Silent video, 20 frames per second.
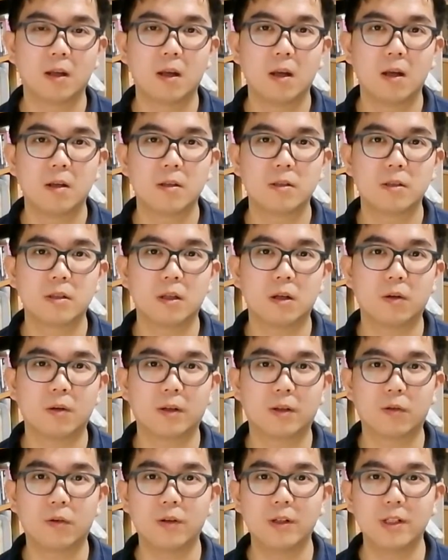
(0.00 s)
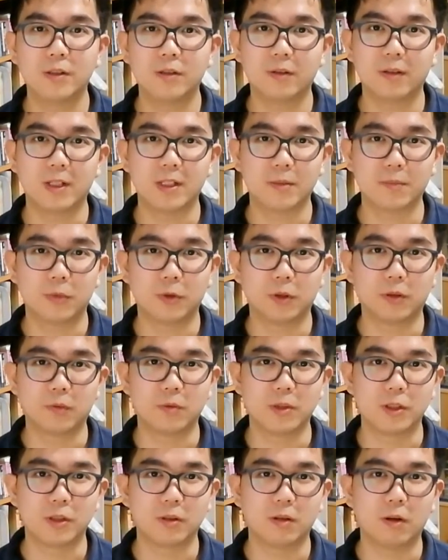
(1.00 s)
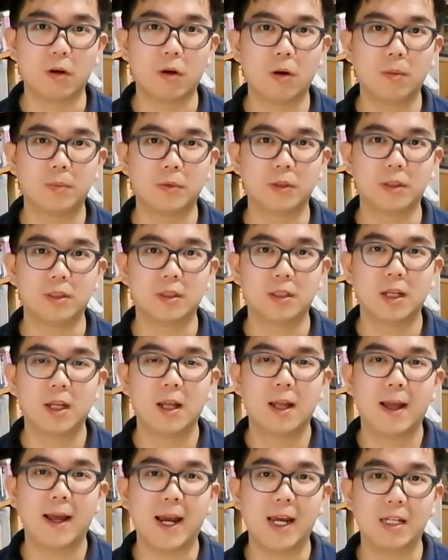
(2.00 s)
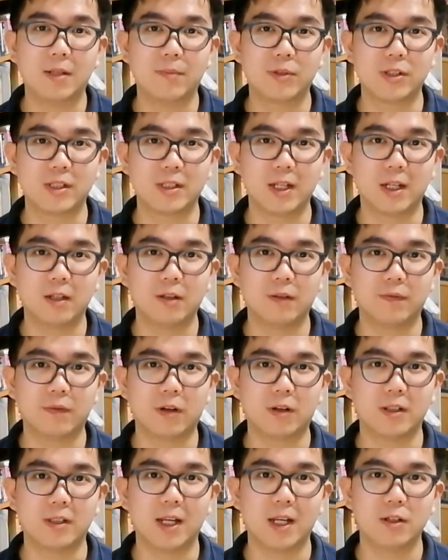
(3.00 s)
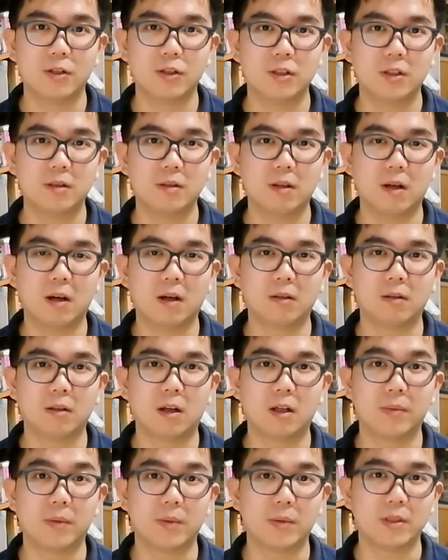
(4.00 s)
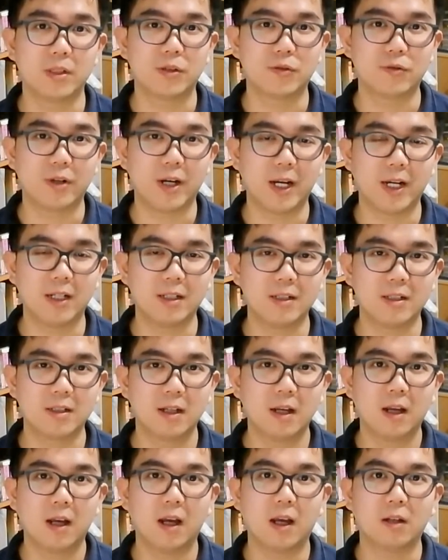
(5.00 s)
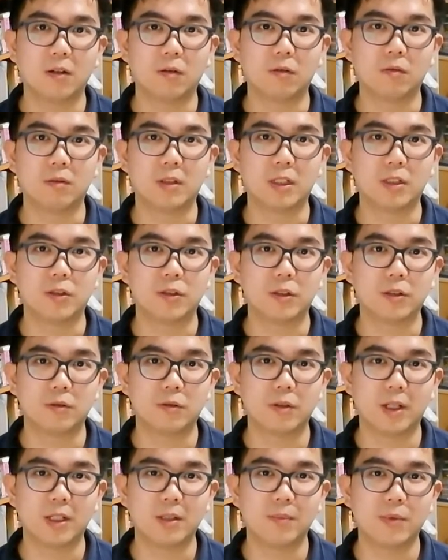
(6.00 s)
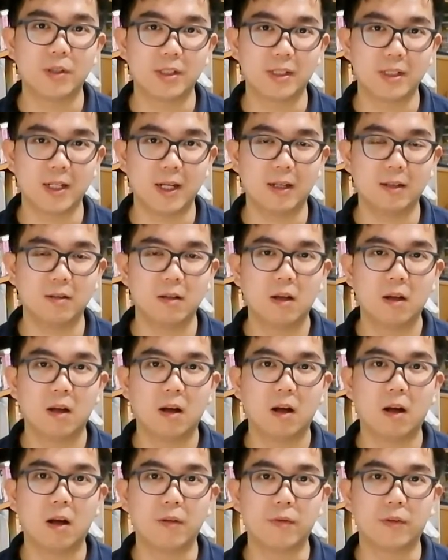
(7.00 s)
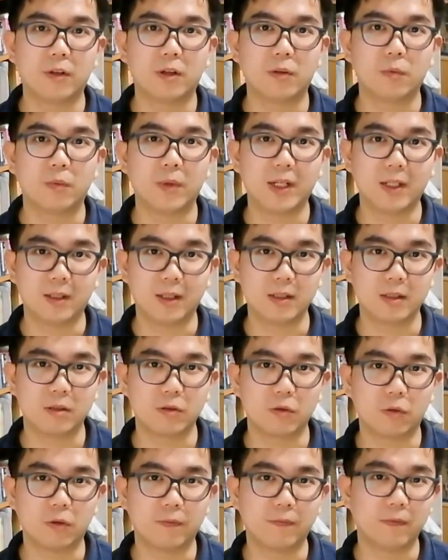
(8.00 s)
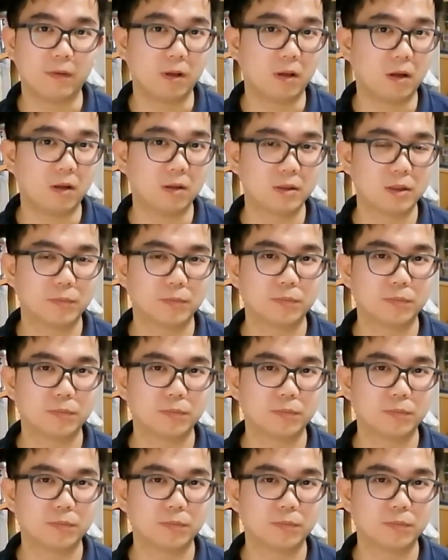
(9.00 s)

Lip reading: So according to this book, we should all put 80% of our attention on other people's strengths and only 20% on their weakness or flaws.